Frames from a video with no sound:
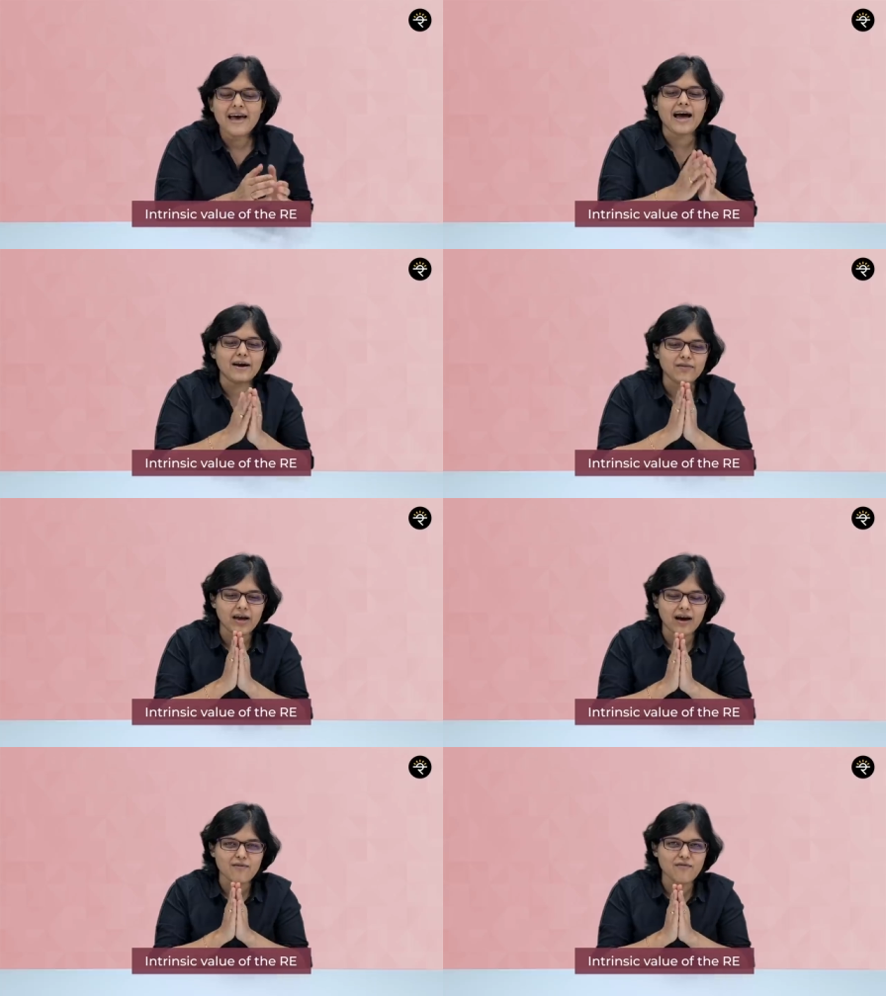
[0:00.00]
and we
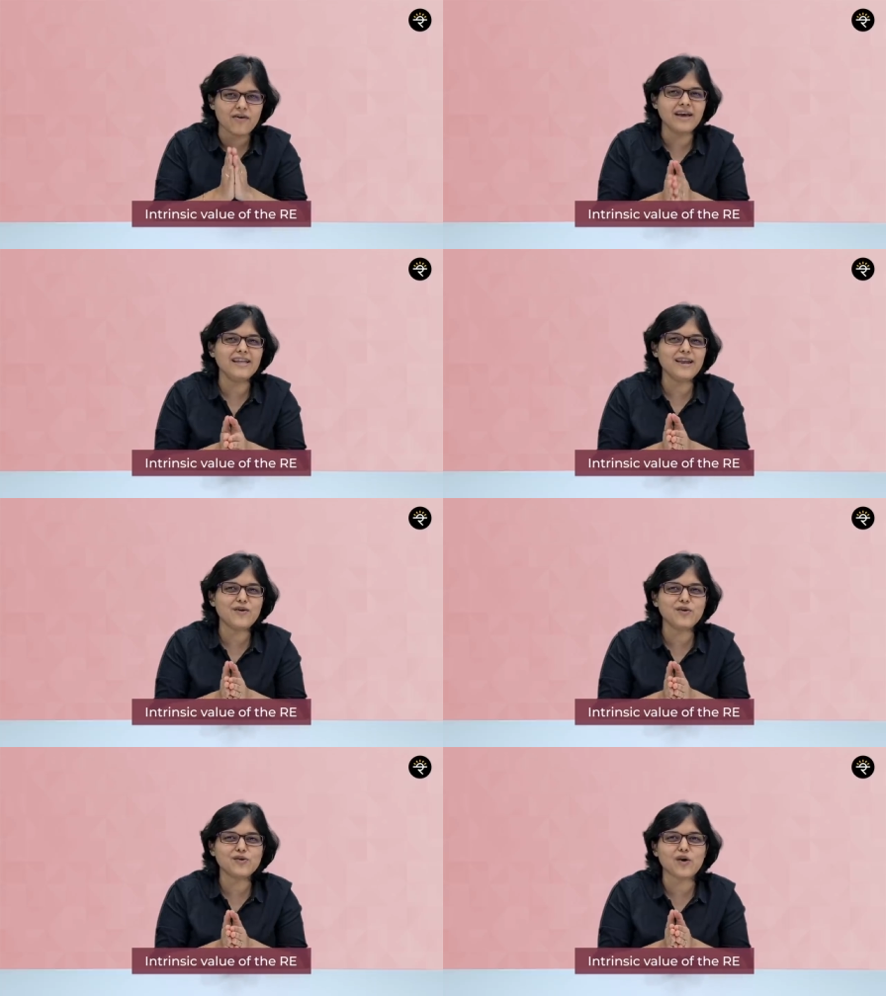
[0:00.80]
are finally
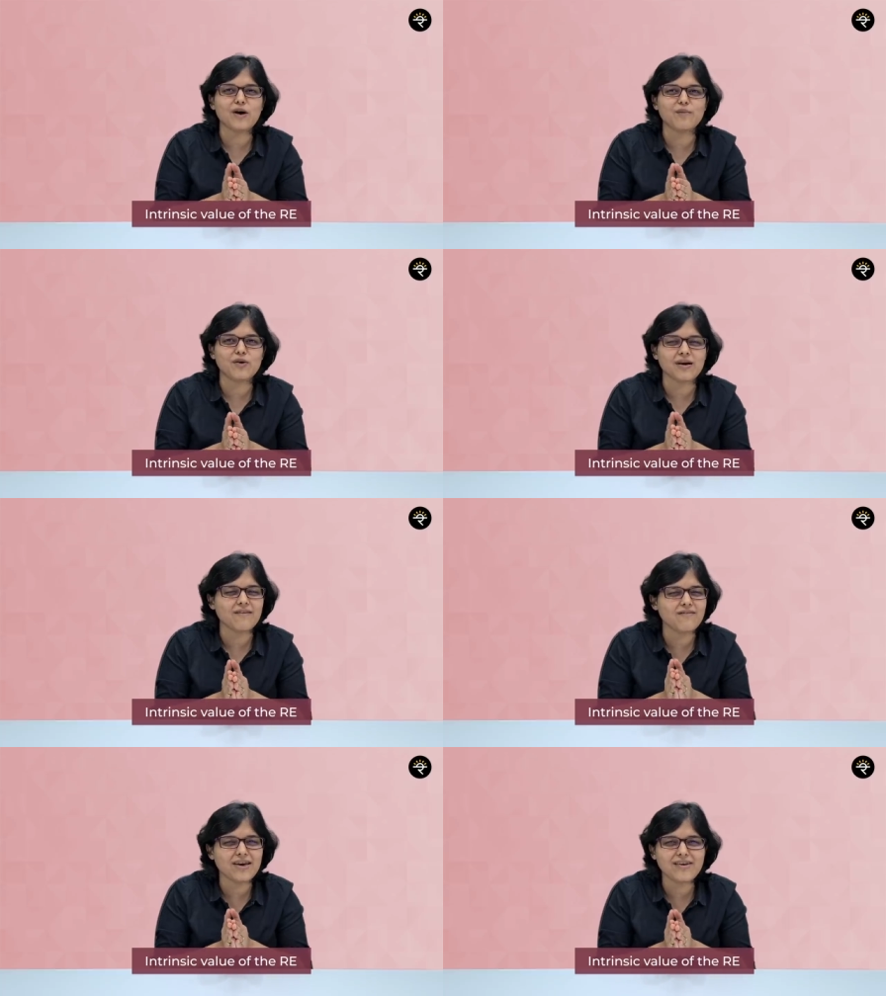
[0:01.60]
going to talk about a
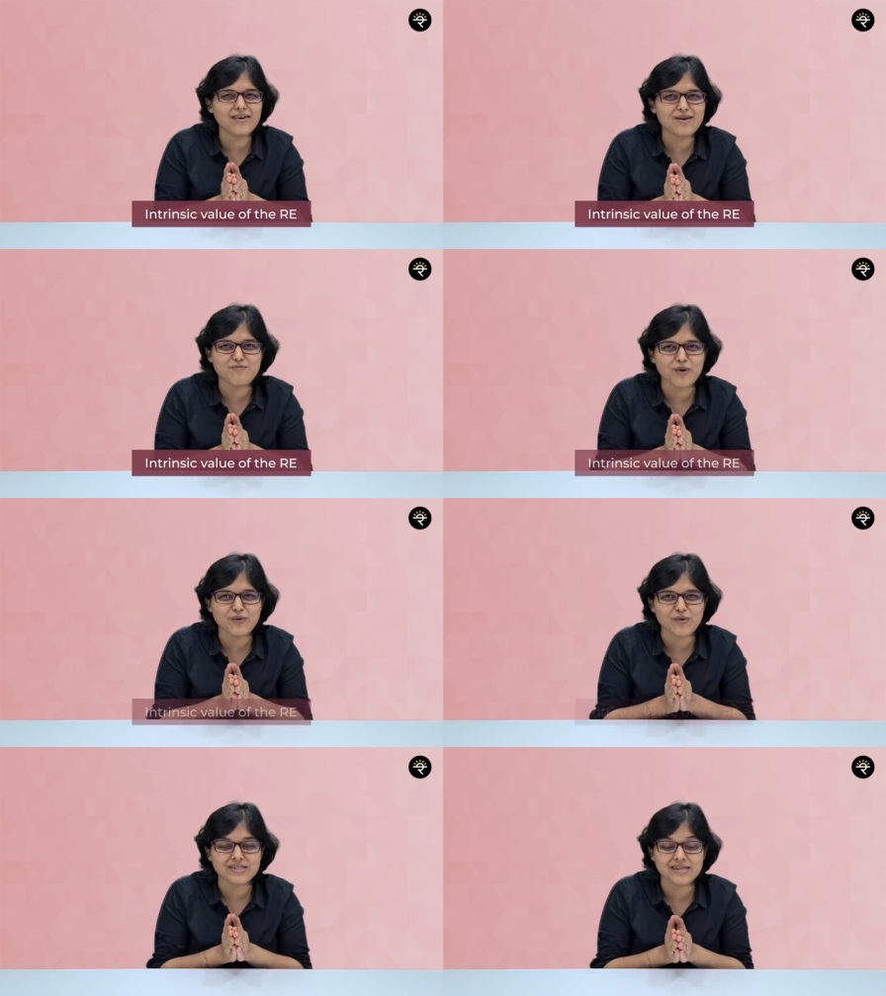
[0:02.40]
very, very important
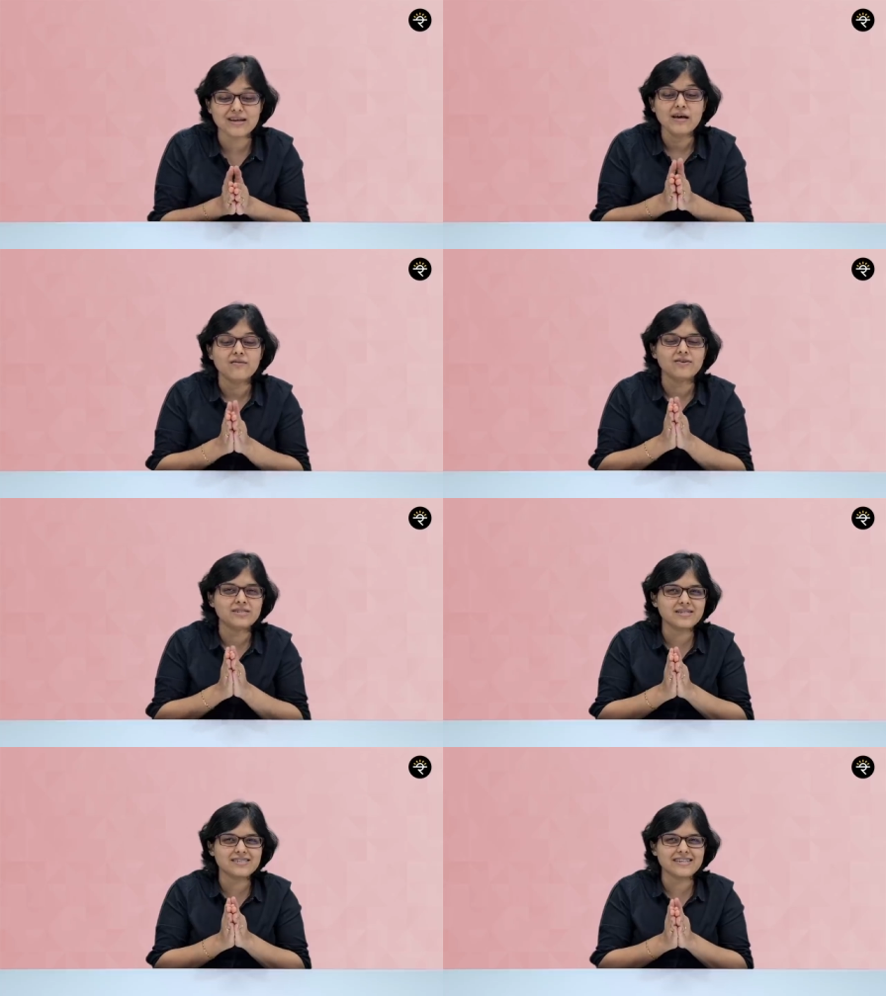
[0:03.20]
question, which
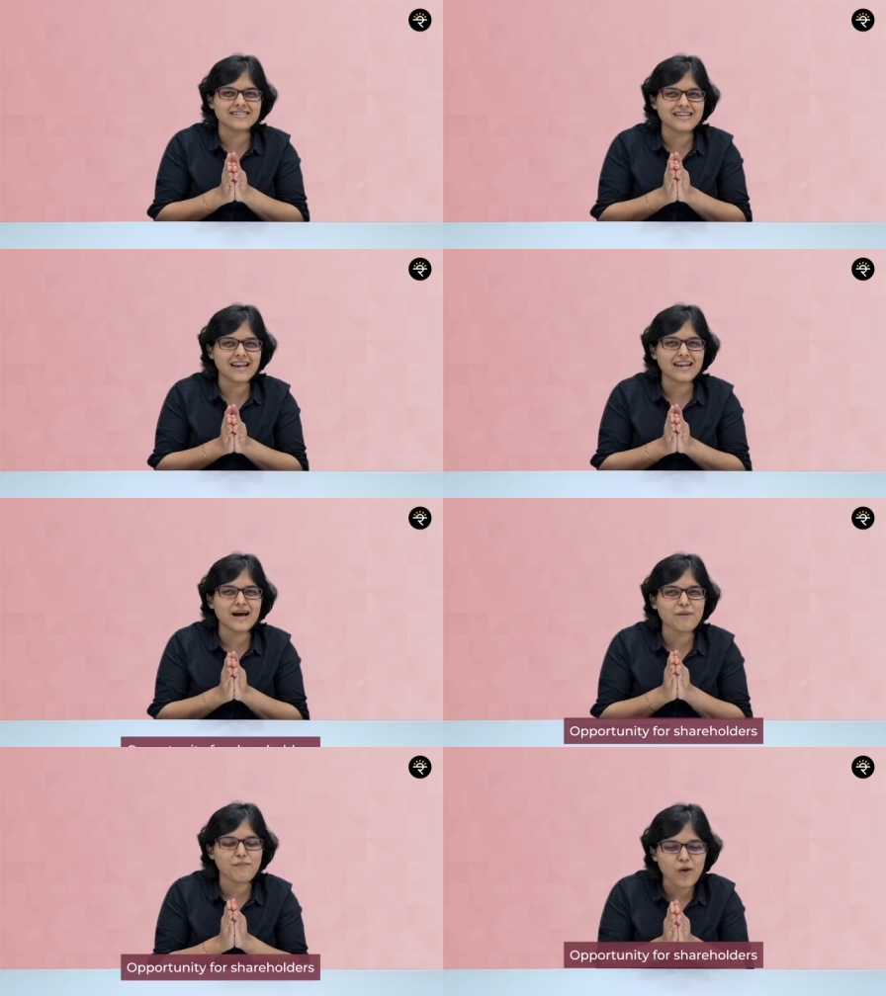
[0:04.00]
is there any
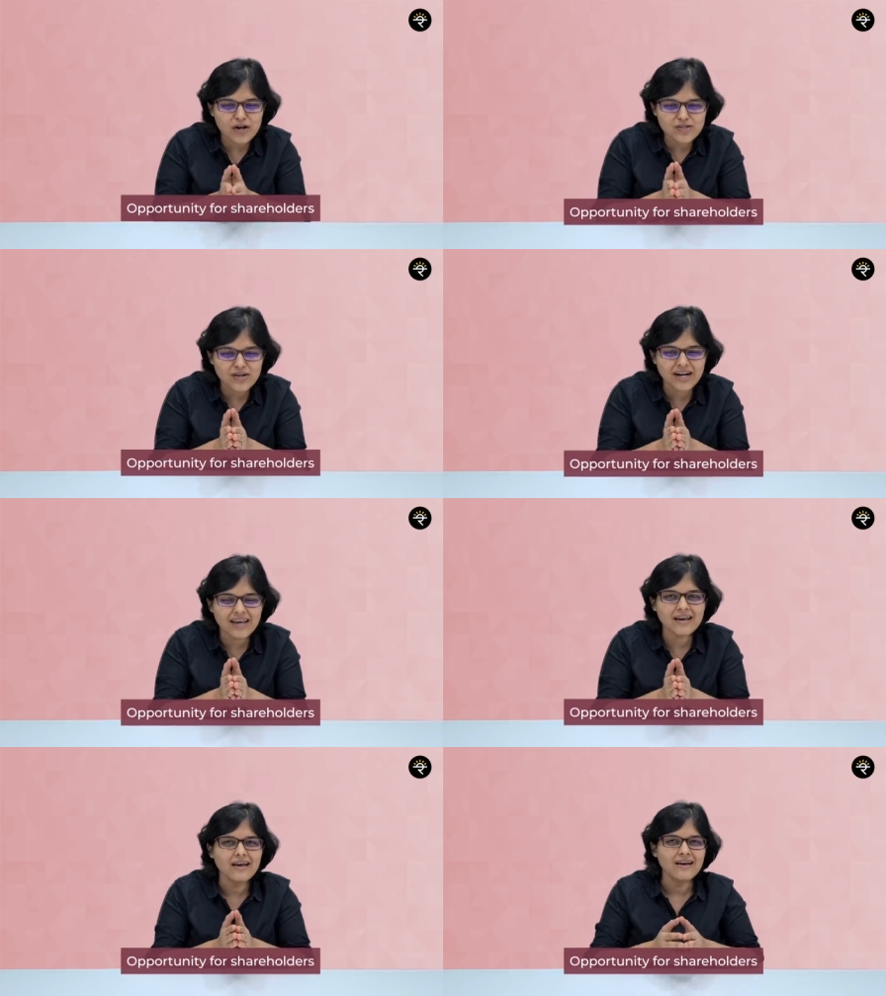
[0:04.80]

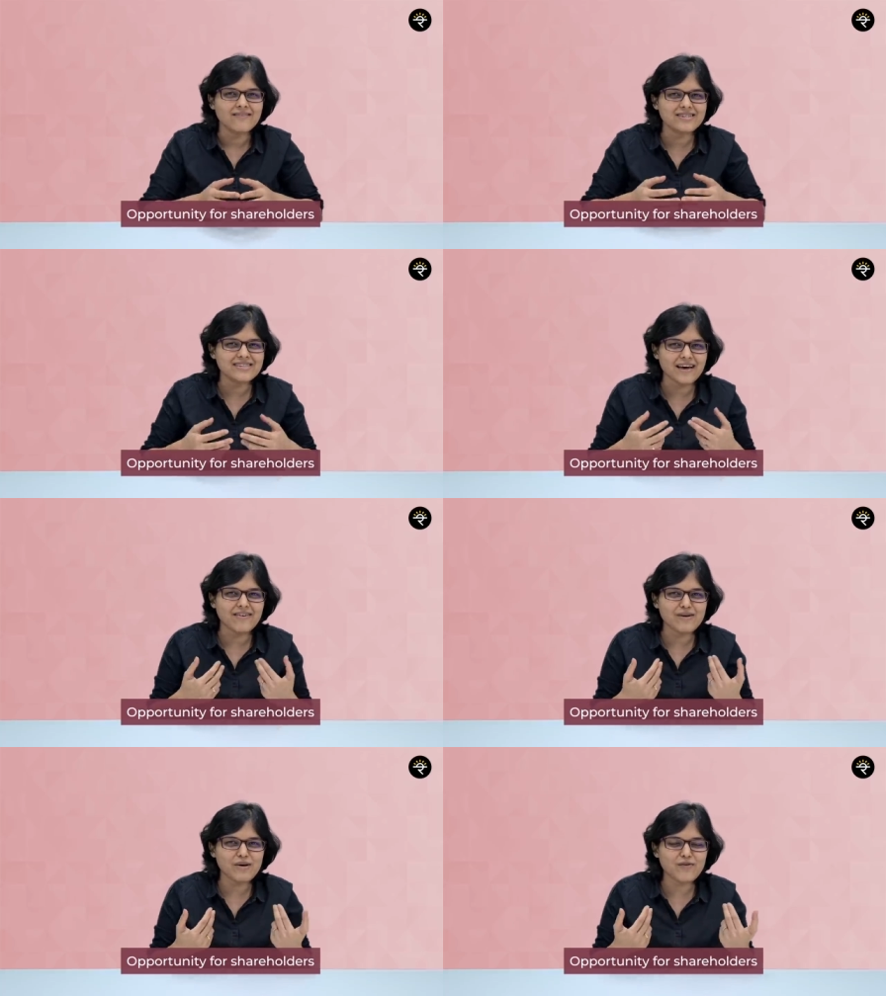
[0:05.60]
opportunity which is
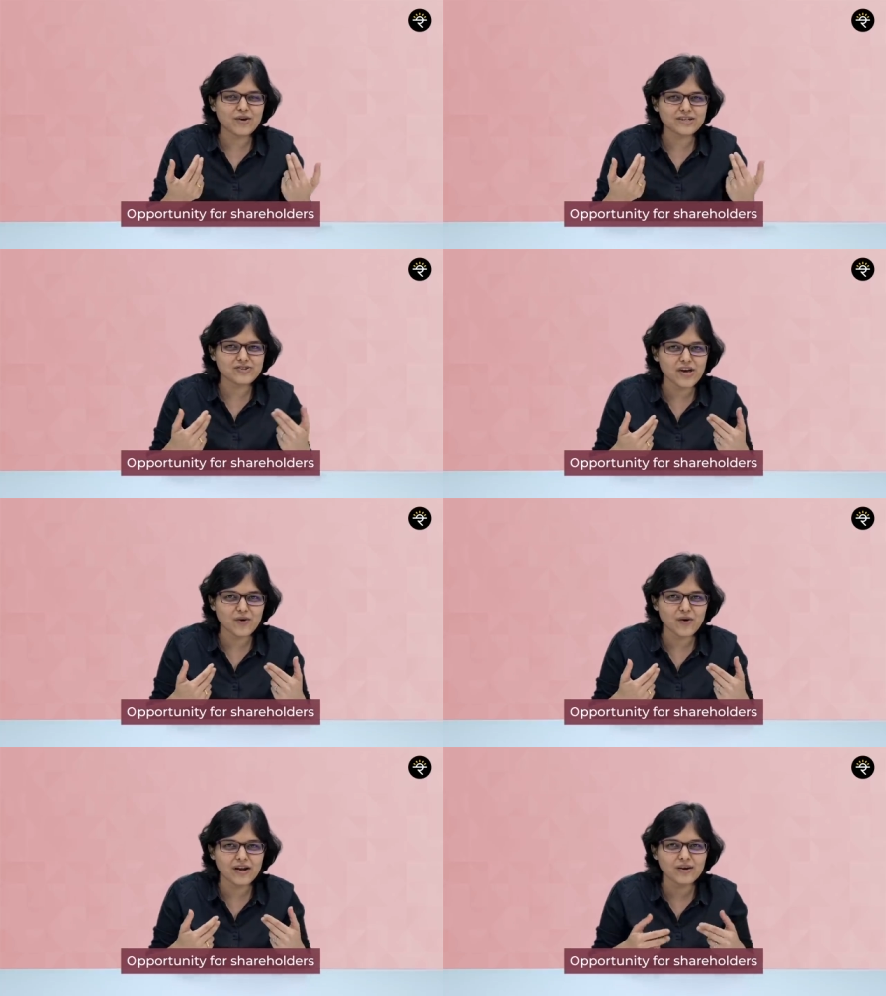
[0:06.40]
available for a
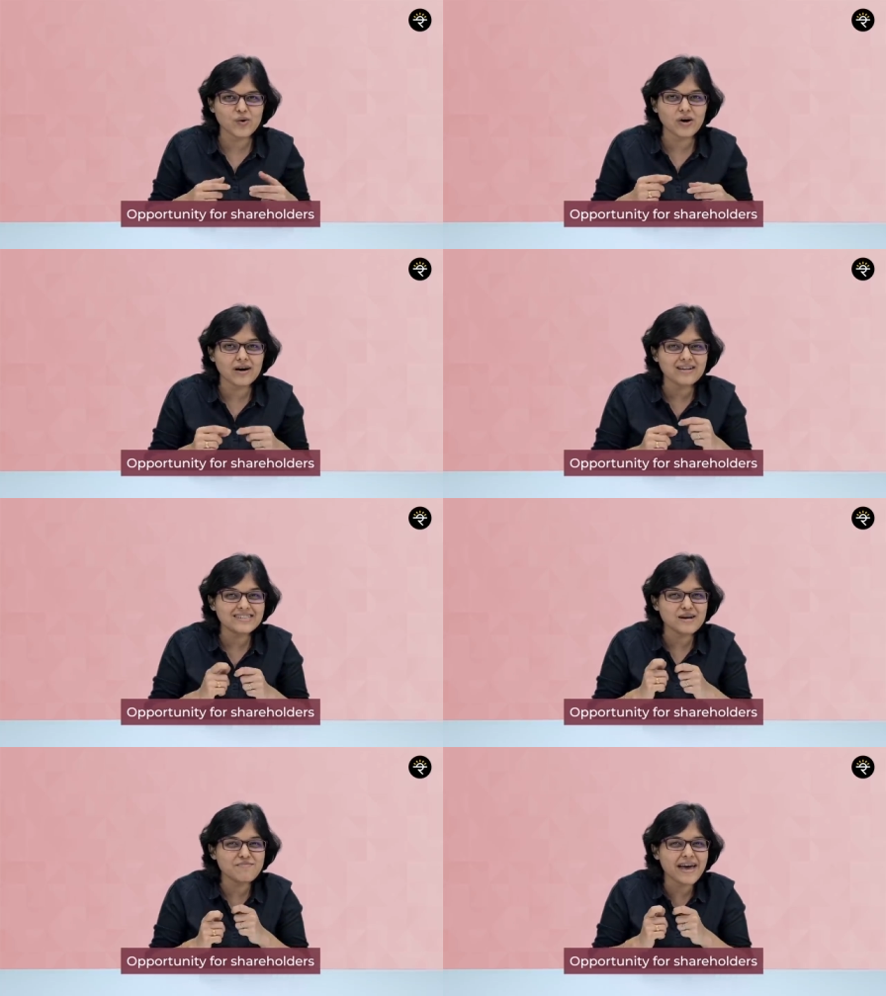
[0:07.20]
shareholder to earn
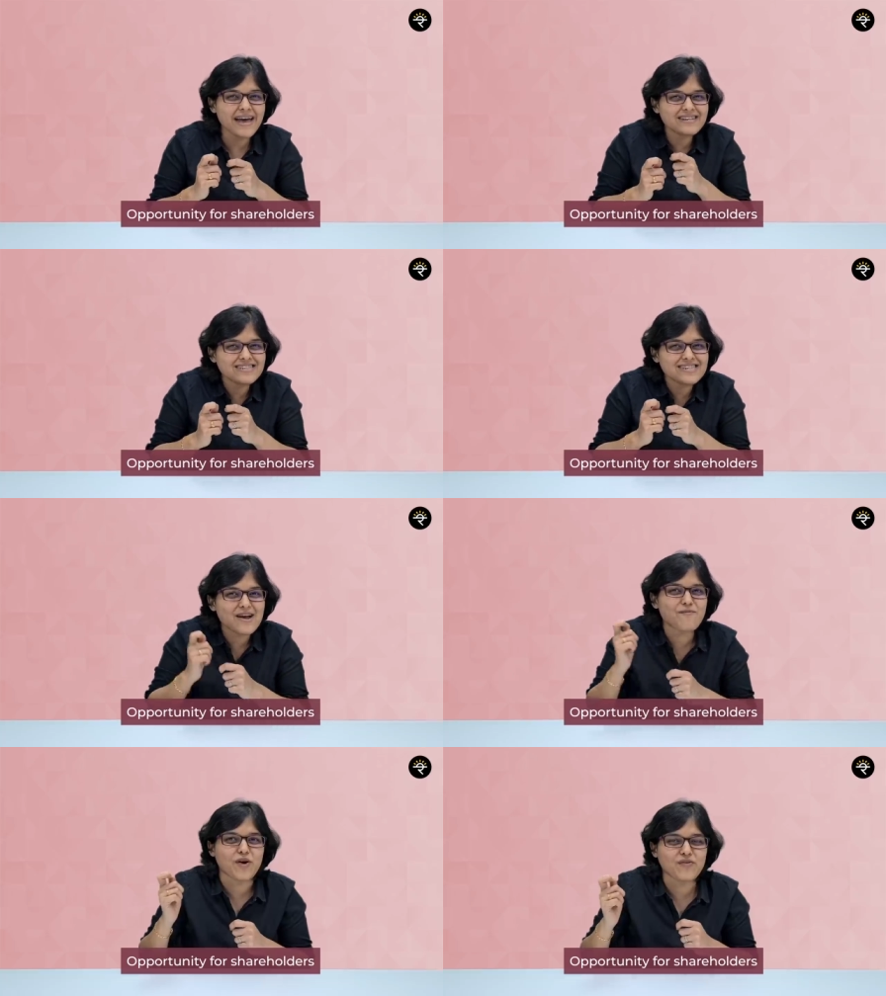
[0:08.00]
some
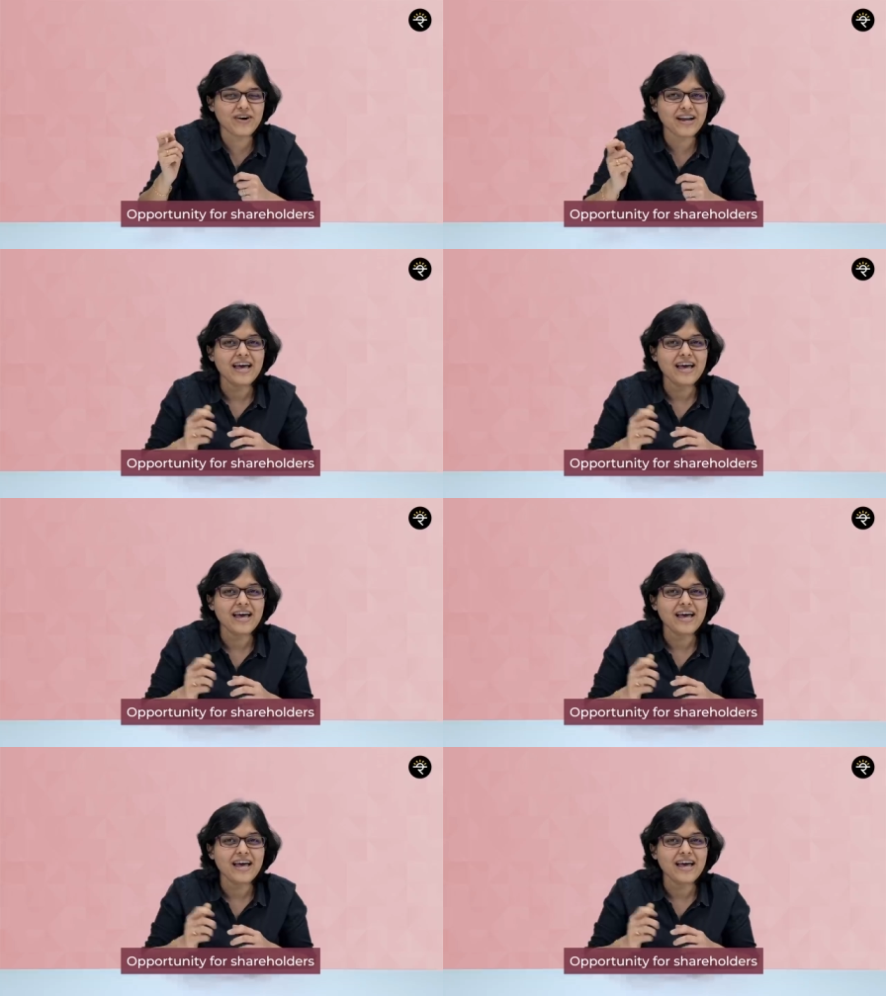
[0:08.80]
extra profit